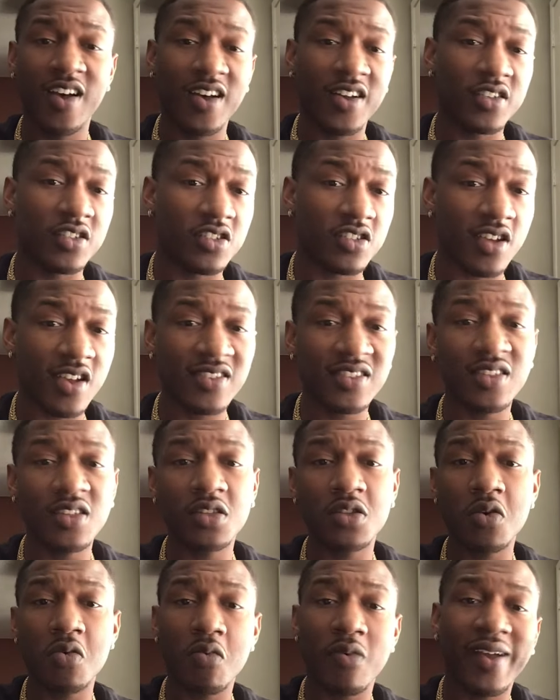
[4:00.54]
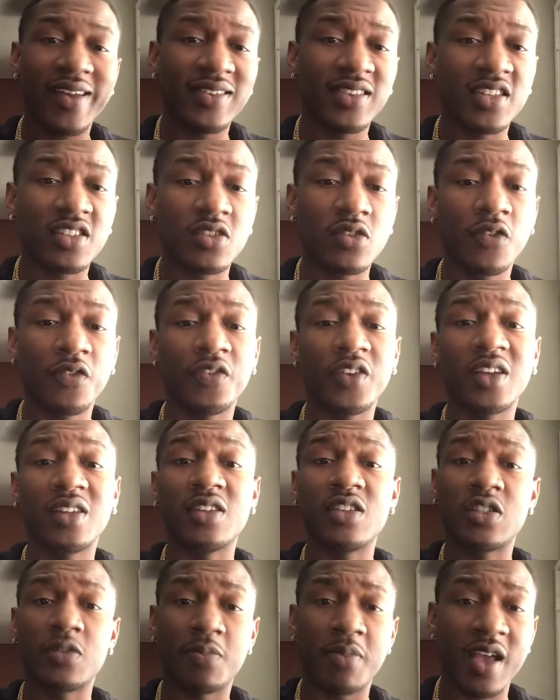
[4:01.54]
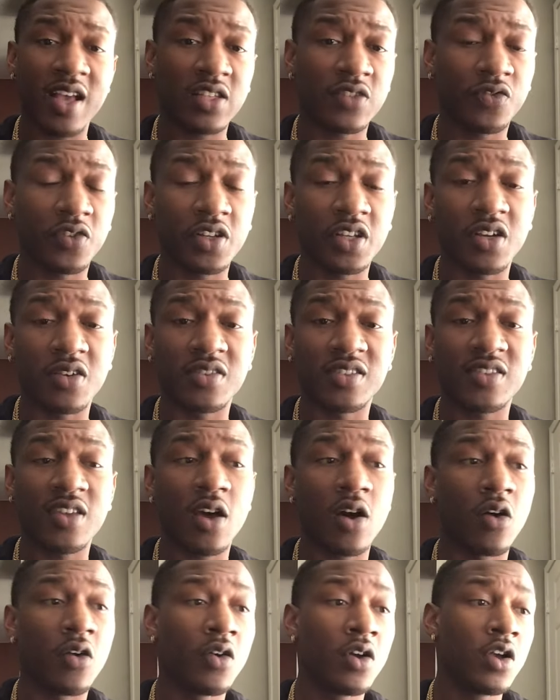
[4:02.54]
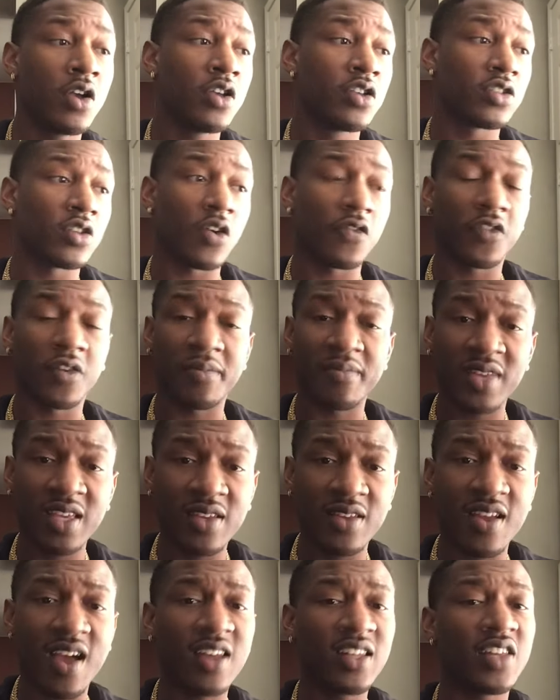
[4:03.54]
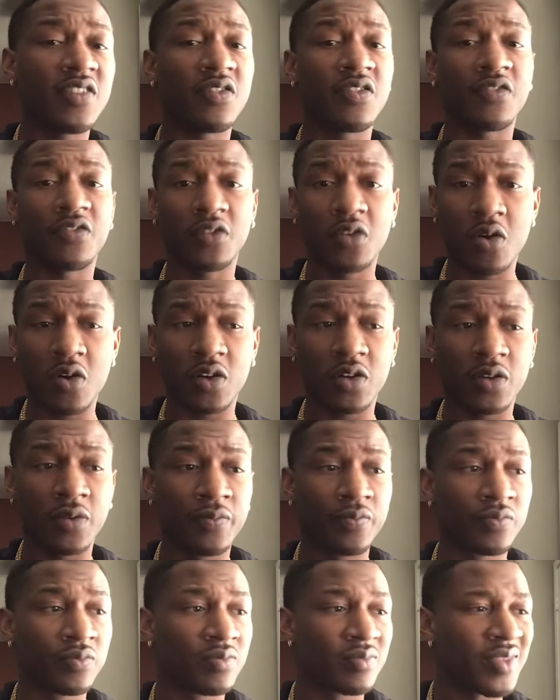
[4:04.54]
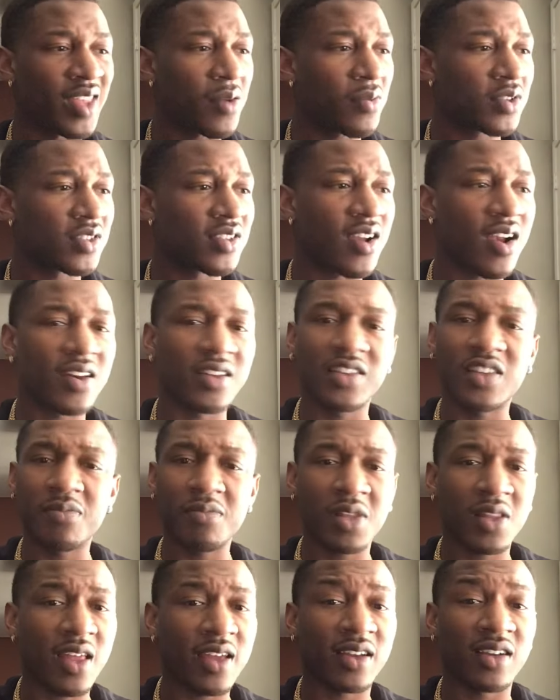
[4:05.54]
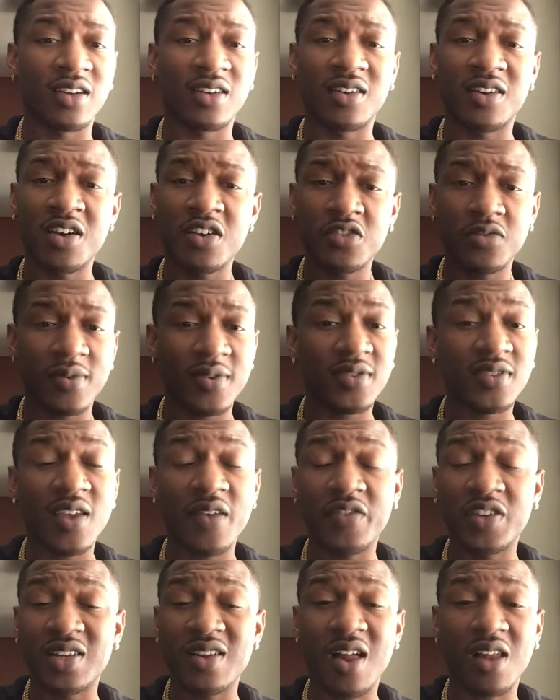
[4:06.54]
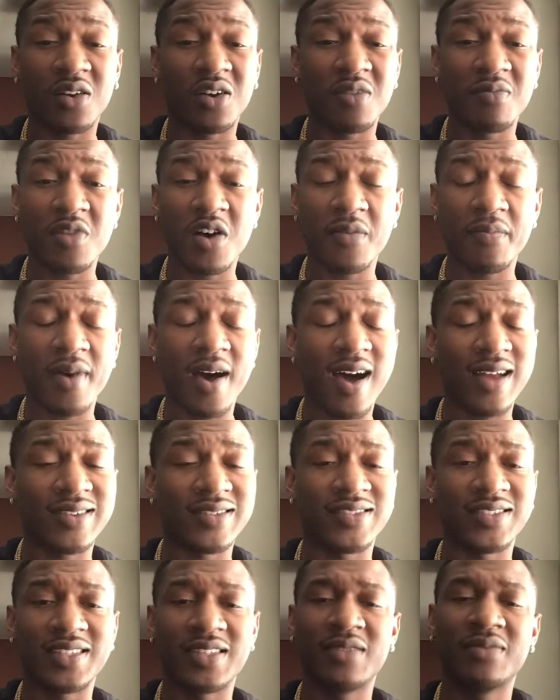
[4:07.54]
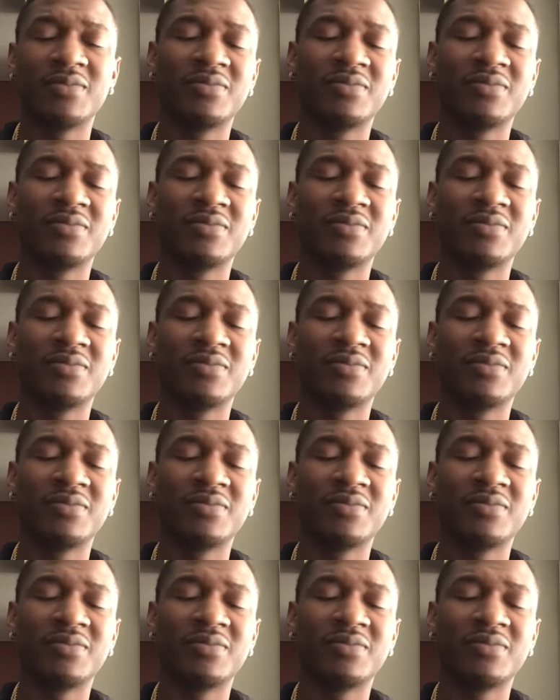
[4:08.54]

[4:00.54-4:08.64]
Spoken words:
Adjust it the way that you feel is best for yourself. So for me, I live in Florida. They were trying to give me like a $170 a month policy.